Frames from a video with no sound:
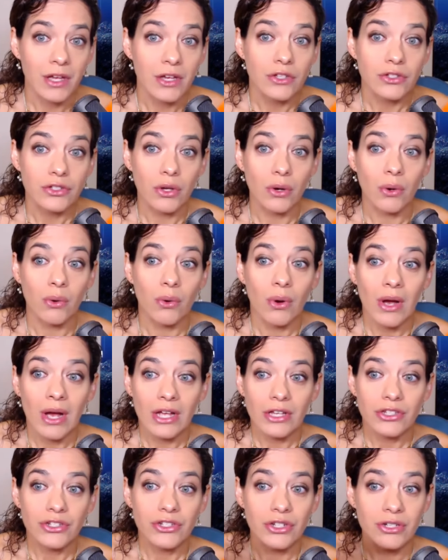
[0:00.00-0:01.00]
So
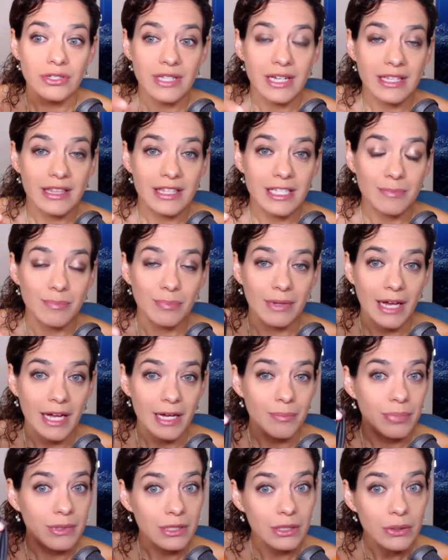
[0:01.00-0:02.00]
just like this
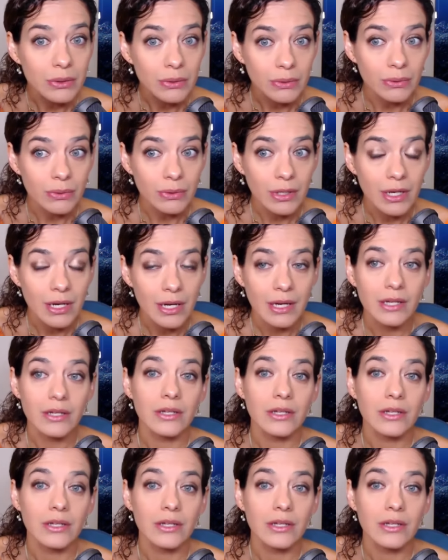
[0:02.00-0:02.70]
black balloon,